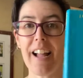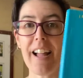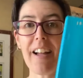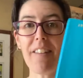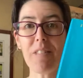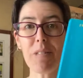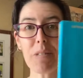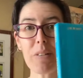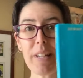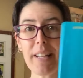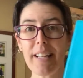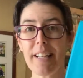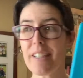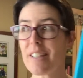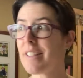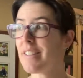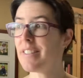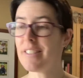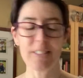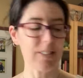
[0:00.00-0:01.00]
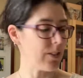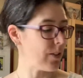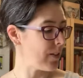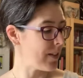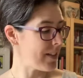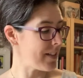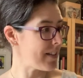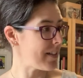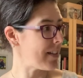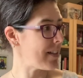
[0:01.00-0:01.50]
have it right here. So
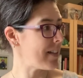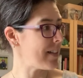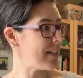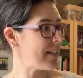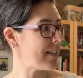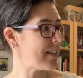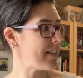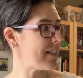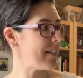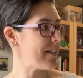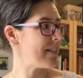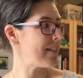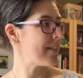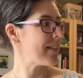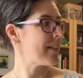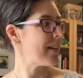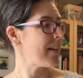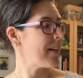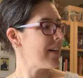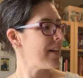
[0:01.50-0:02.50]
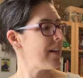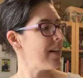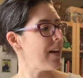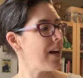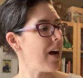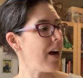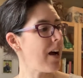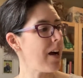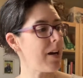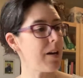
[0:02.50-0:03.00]
this is
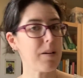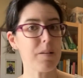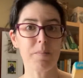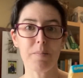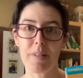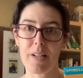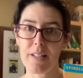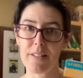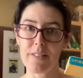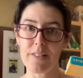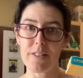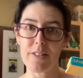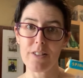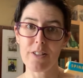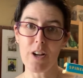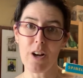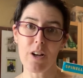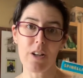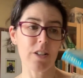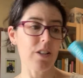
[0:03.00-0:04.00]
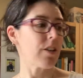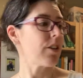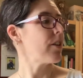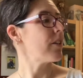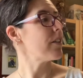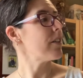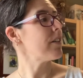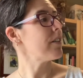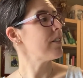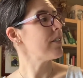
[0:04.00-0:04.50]

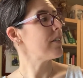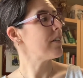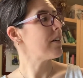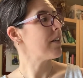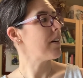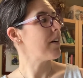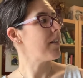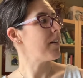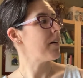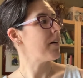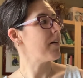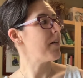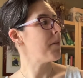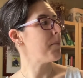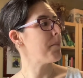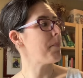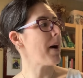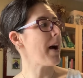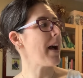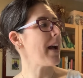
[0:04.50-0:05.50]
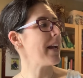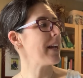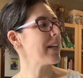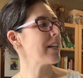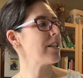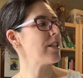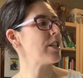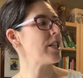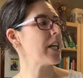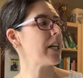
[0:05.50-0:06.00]
Stargirl by
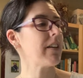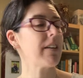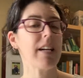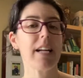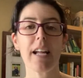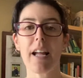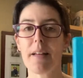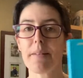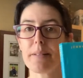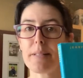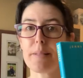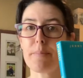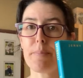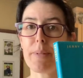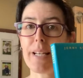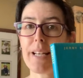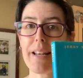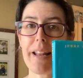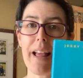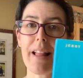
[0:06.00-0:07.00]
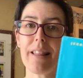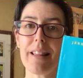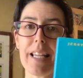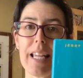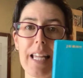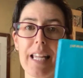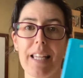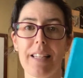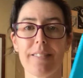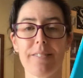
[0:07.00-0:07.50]
Jerry
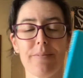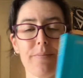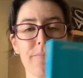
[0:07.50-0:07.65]
Spinelli.